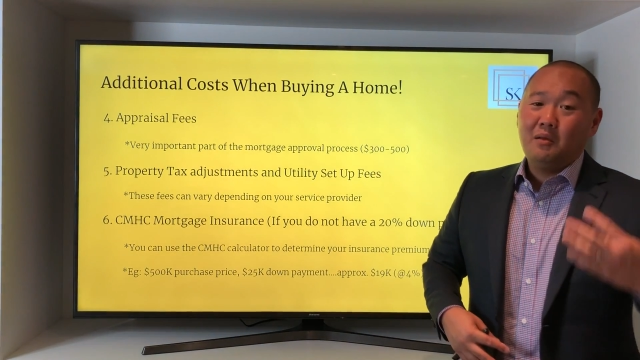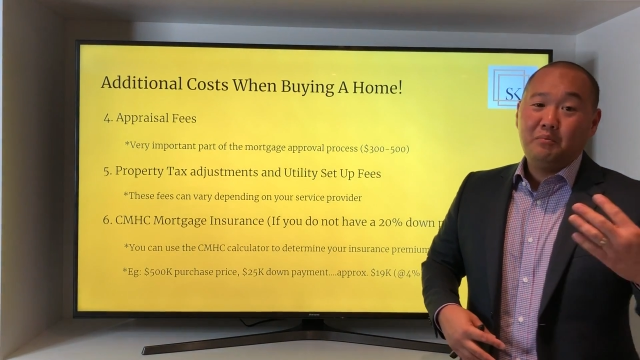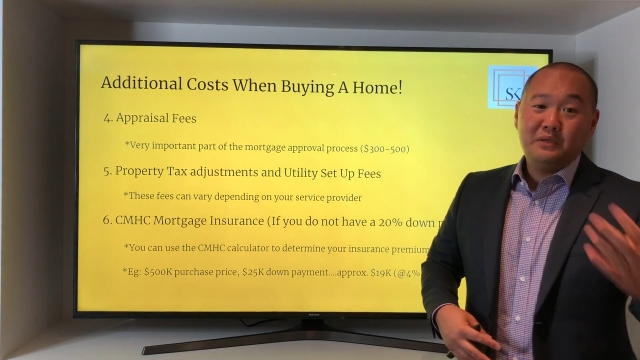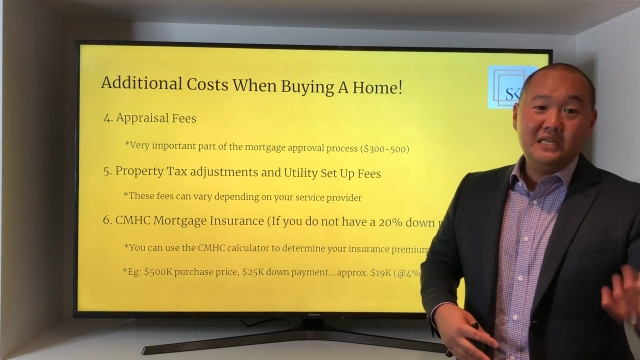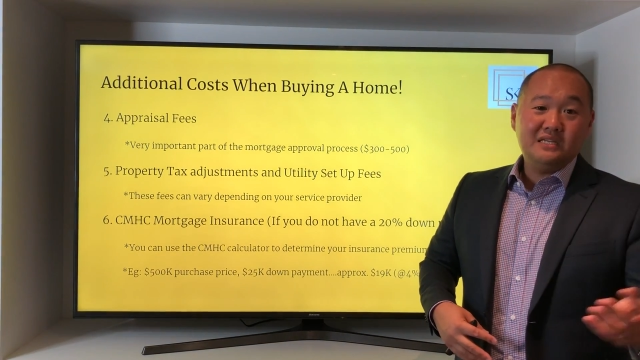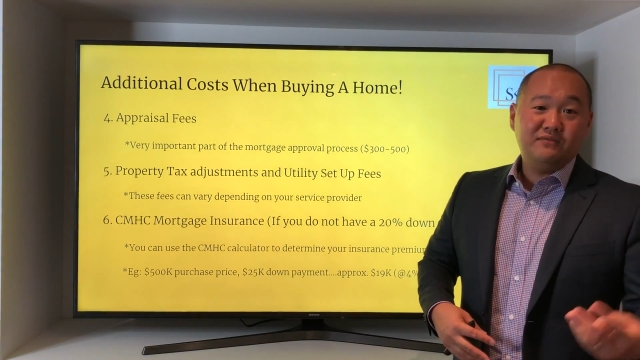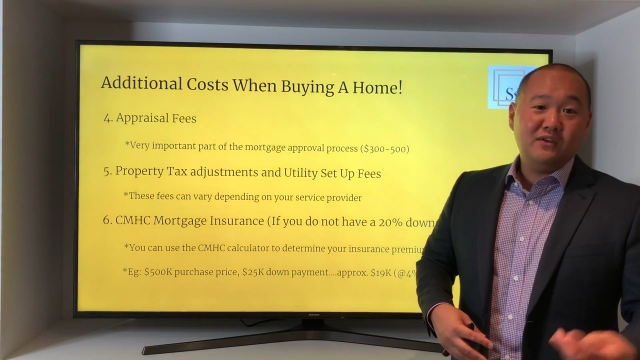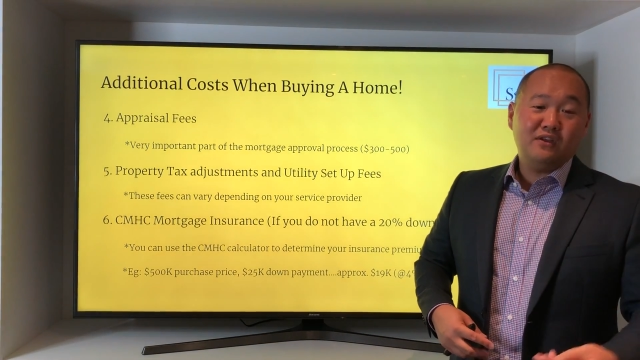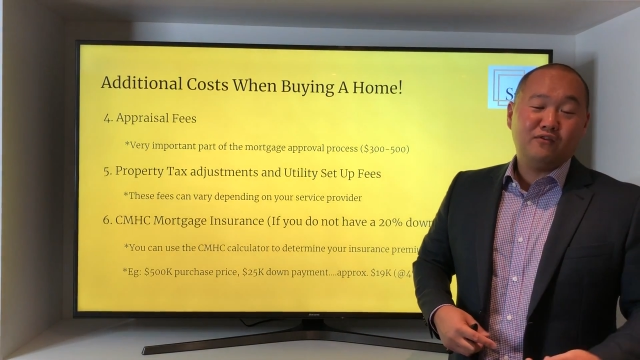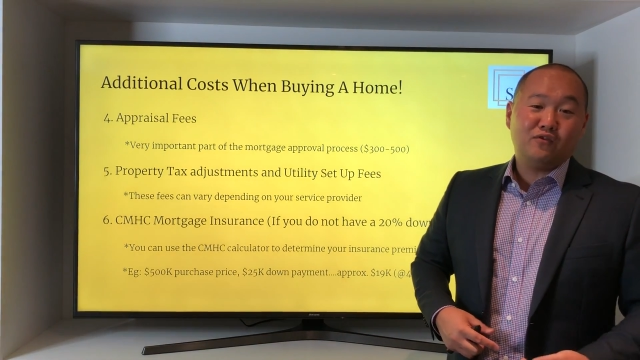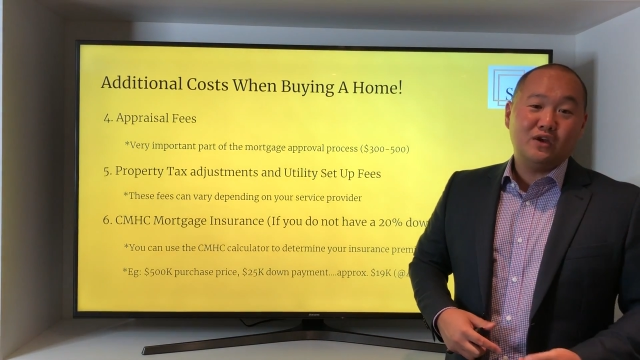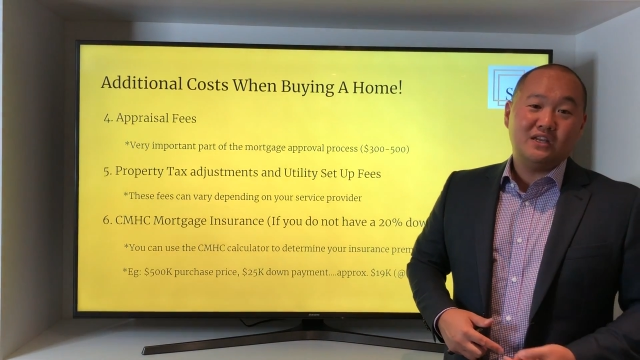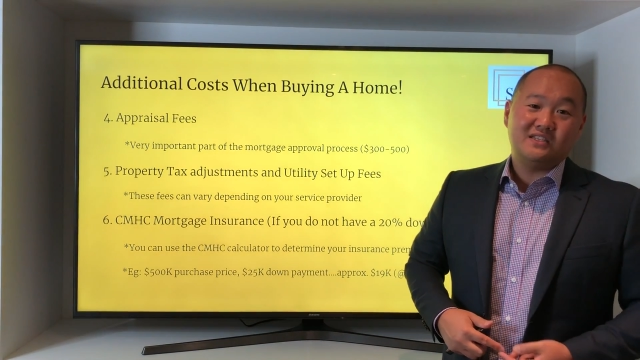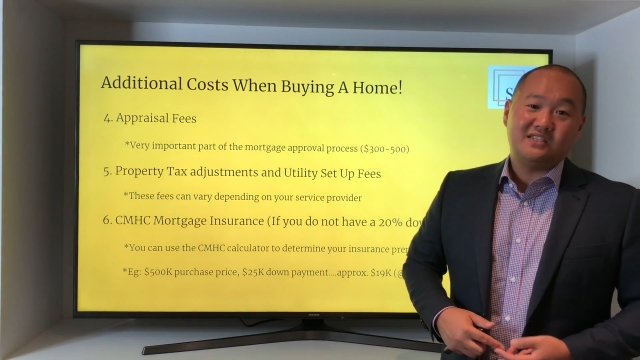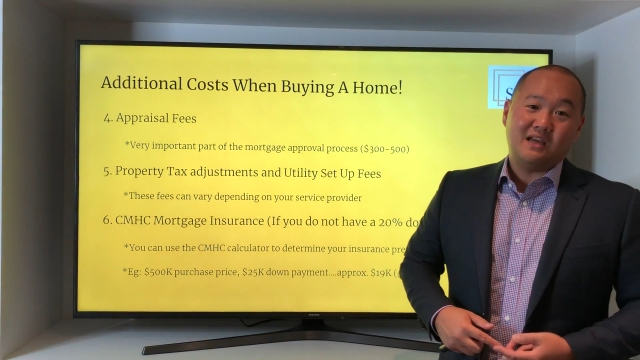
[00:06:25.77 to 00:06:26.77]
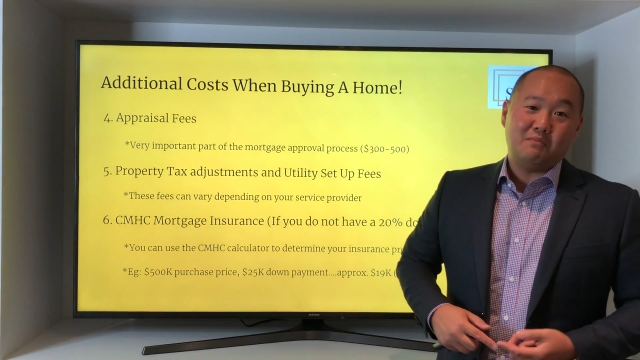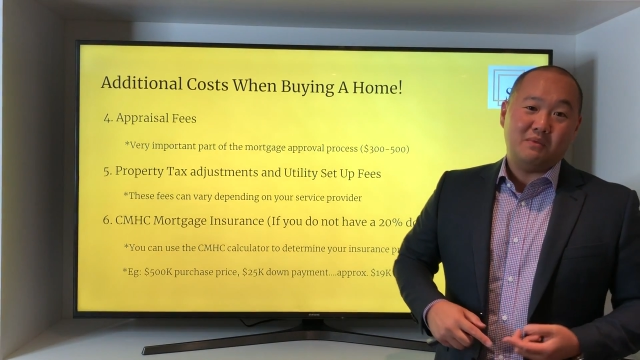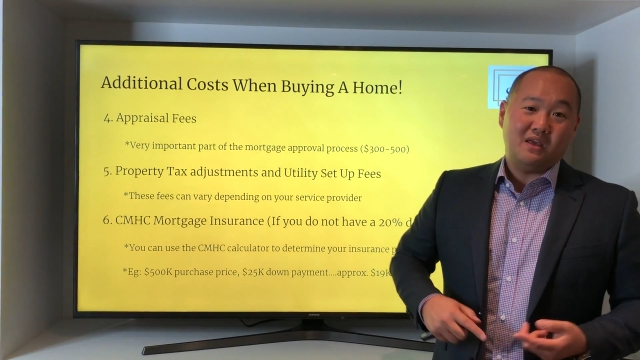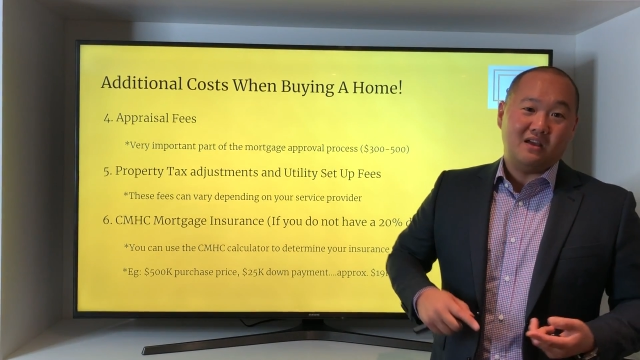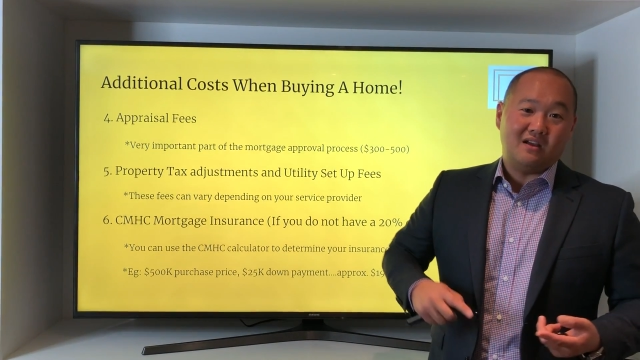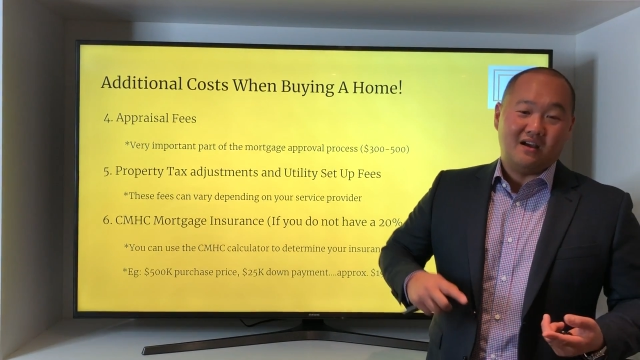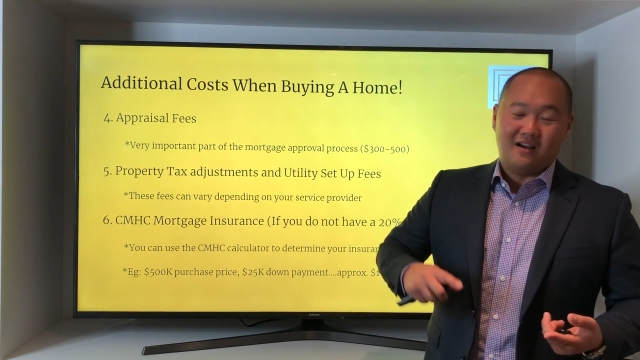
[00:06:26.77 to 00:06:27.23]
please feel free to send
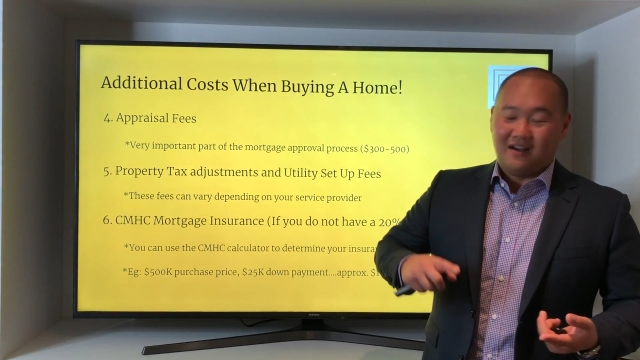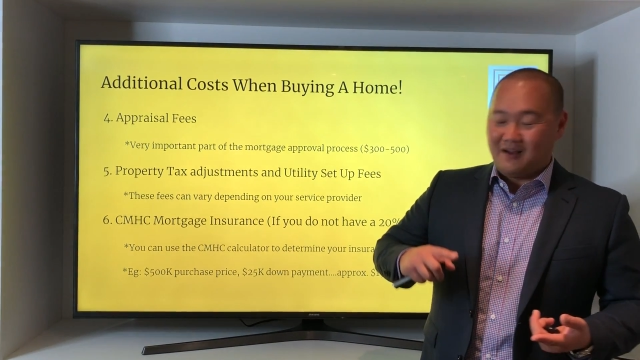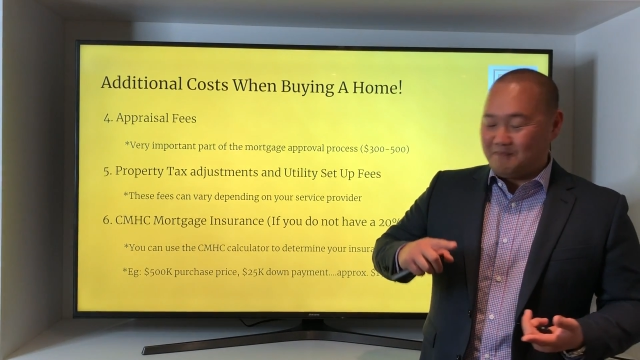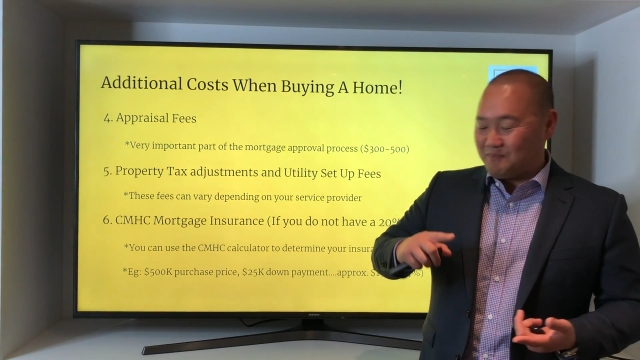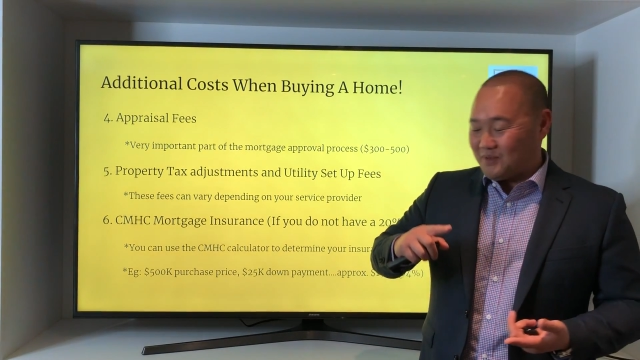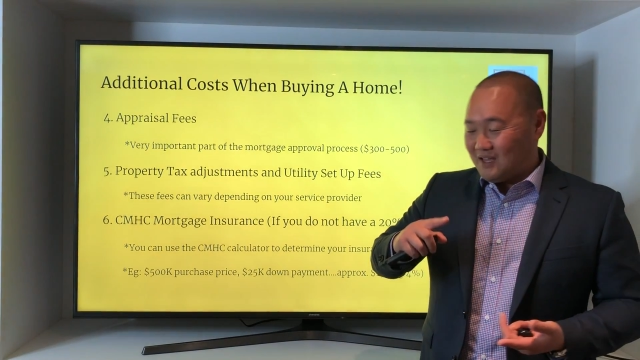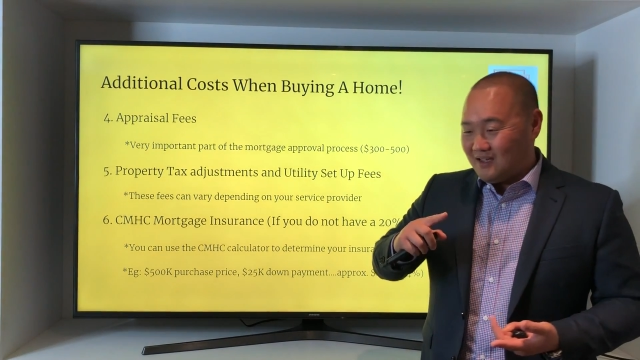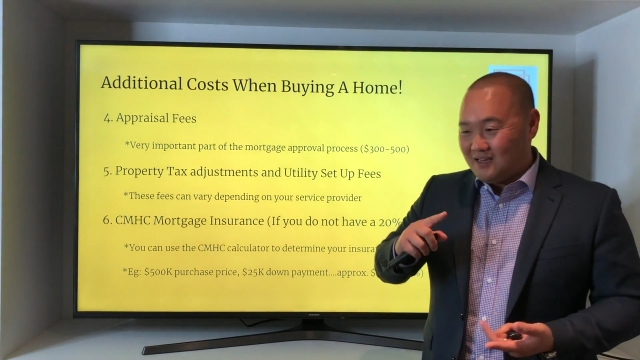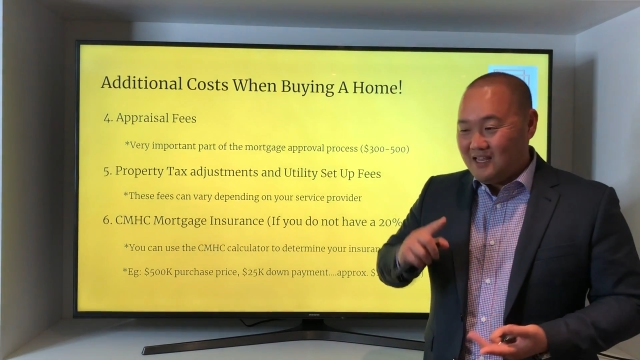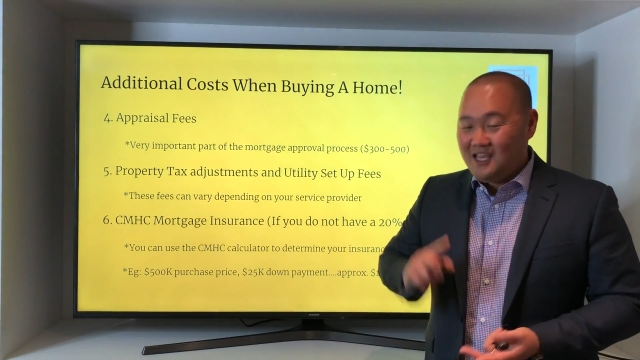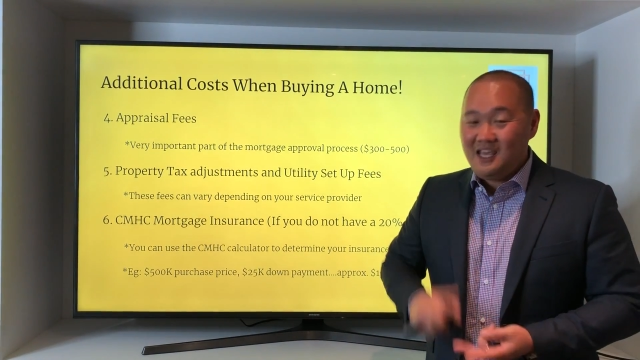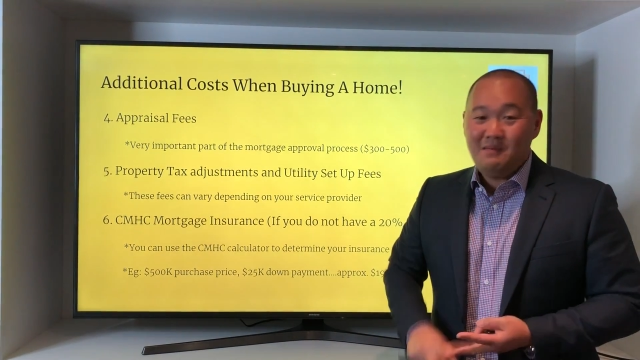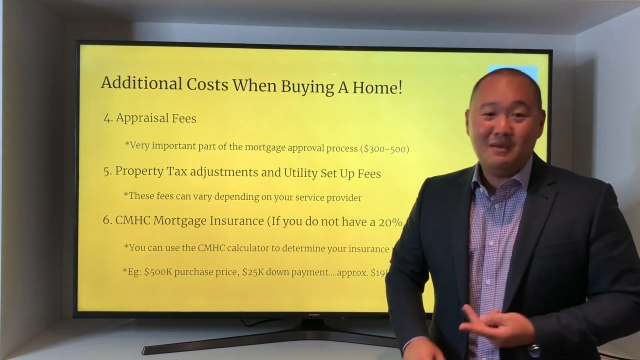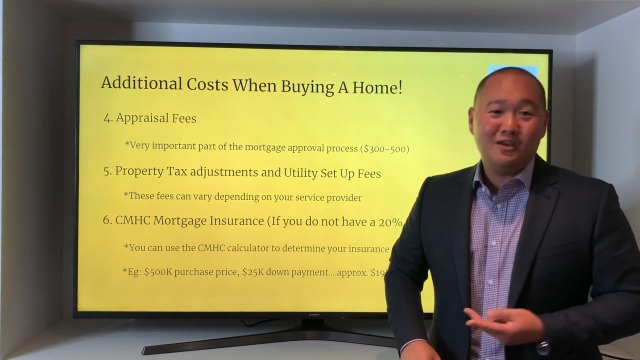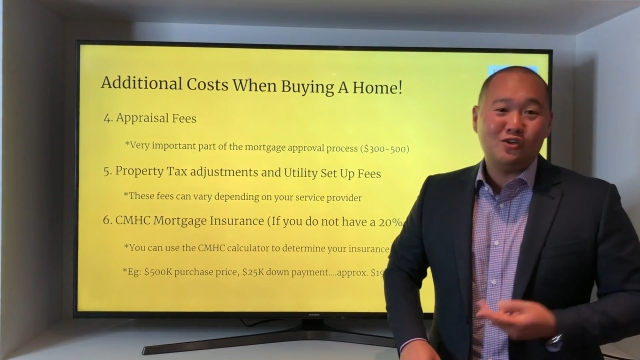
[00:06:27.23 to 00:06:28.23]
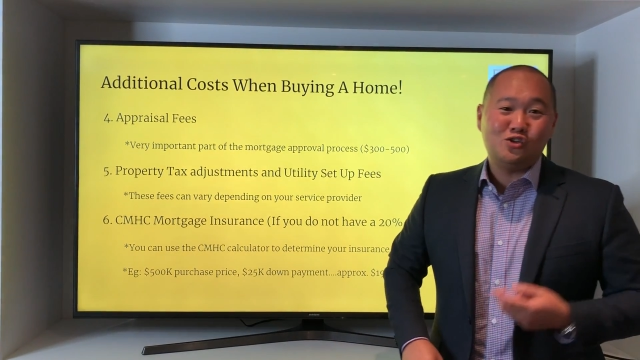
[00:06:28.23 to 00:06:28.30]
me an email,